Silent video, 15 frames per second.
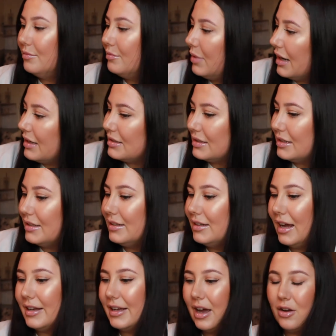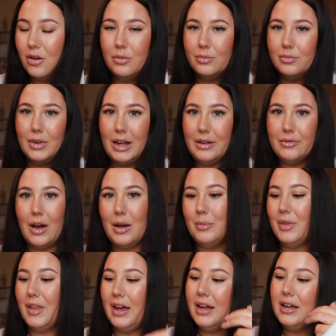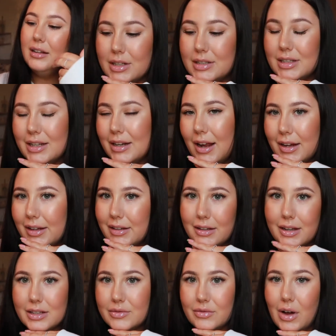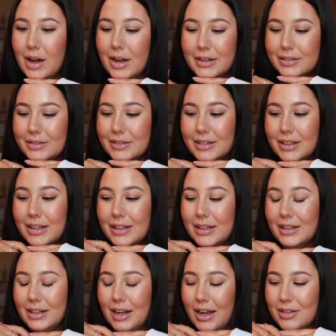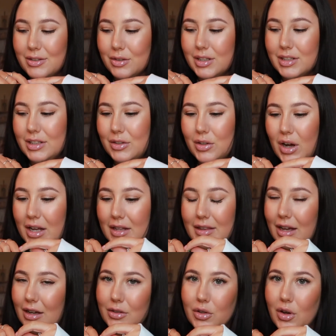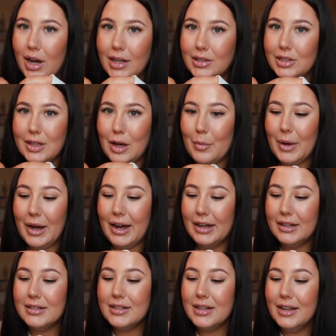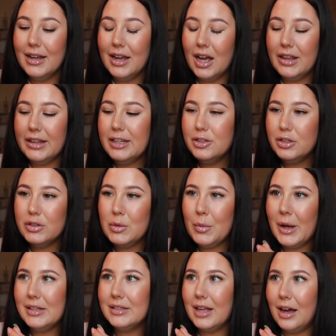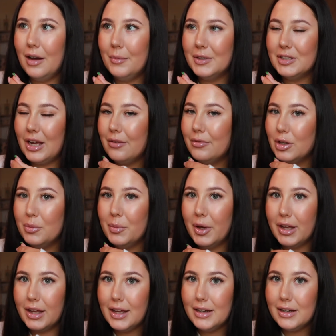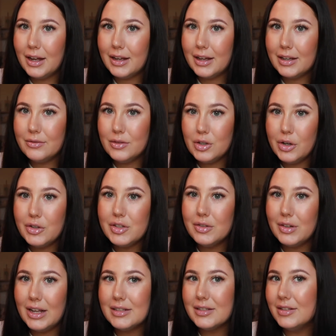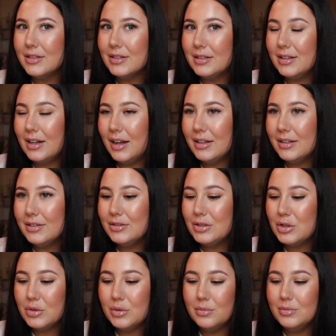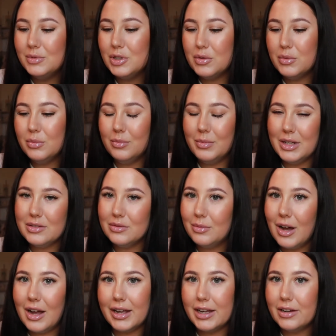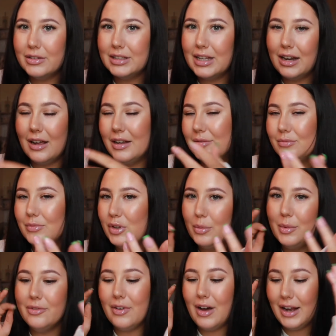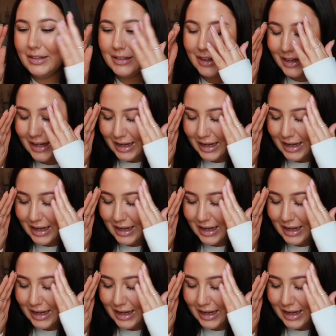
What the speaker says: personally like getting on like fine with it. Honestly, like, it's fine. Like, it's honestly not actually that bad. I think it just depends on how much effort you put in. Like, if you go to your lessons and like do bits of work here and there, like, you'll be fine.